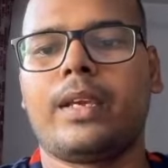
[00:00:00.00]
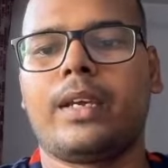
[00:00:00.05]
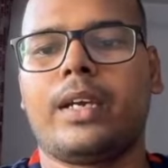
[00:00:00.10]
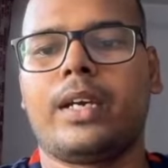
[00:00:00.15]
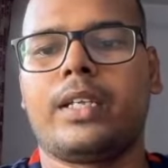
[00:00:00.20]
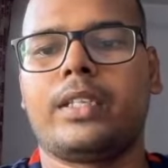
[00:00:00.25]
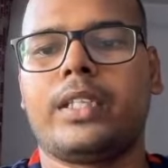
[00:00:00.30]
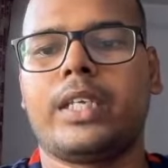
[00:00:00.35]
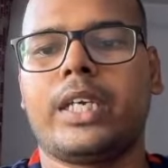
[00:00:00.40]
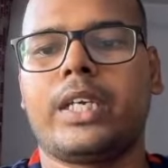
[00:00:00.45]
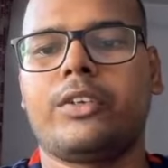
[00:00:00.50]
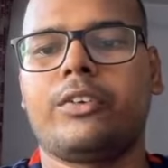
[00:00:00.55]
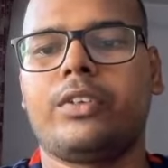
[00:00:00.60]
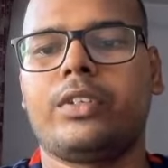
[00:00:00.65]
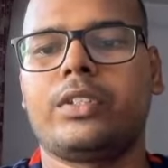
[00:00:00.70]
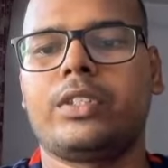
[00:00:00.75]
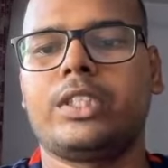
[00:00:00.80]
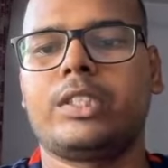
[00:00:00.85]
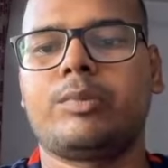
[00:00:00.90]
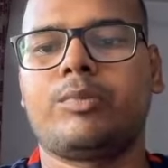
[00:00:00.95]
and the
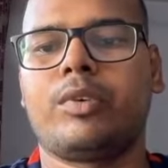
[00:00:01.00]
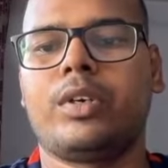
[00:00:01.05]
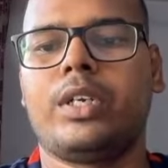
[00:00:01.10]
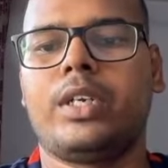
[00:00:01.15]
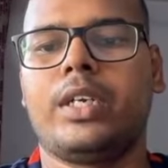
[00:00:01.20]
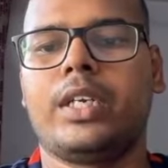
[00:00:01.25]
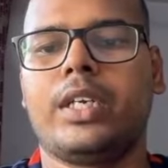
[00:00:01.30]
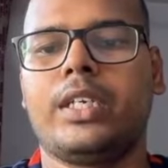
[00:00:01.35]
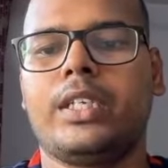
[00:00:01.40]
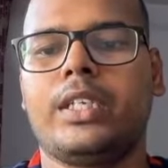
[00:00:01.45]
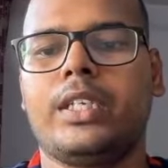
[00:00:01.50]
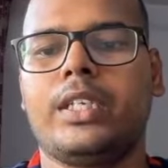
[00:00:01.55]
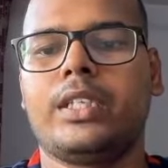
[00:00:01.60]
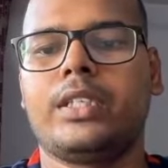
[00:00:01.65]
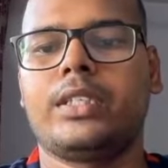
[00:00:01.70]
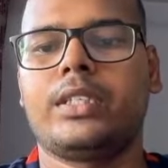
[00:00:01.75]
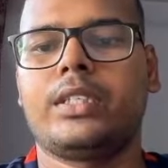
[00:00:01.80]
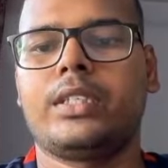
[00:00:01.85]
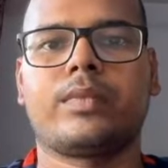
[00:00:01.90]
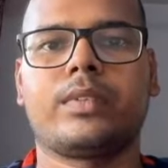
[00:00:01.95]
accuracy is
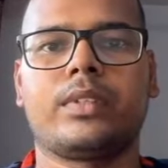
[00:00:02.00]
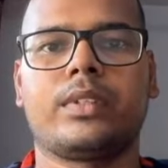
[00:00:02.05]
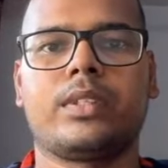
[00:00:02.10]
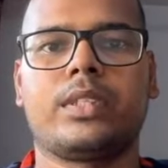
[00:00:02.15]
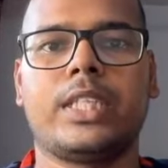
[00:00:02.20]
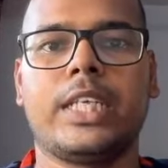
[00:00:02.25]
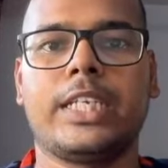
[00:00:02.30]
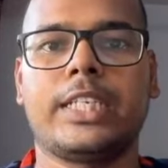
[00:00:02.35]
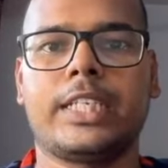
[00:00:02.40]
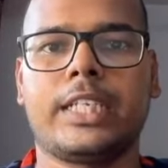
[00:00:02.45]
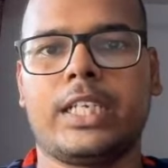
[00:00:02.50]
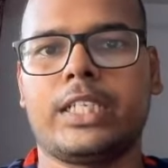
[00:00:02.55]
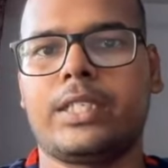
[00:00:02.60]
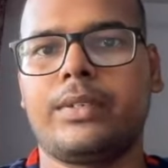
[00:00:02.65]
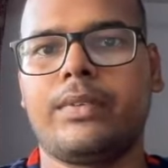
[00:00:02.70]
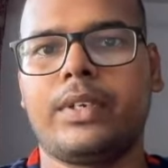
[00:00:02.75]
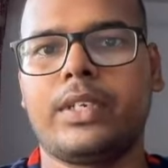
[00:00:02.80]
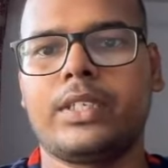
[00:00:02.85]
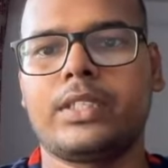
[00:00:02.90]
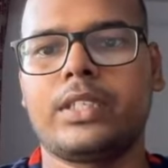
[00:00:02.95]
0.98. Then
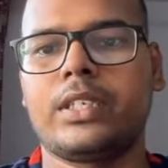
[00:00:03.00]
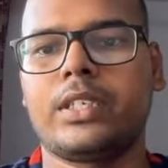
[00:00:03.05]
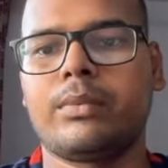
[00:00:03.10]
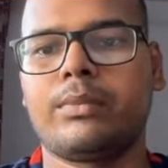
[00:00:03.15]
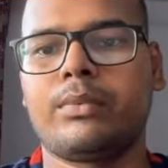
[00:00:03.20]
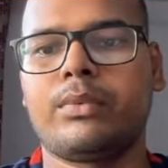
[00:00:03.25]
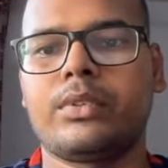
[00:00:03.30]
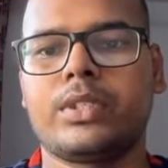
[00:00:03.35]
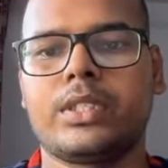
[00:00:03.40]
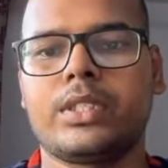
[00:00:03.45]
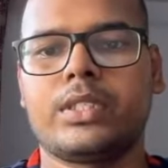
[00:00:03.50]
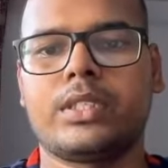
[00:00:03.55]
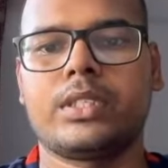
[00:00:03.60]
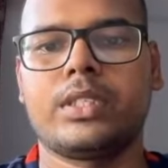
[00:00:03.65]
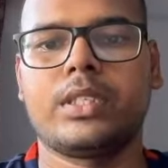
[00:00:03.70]
classification report is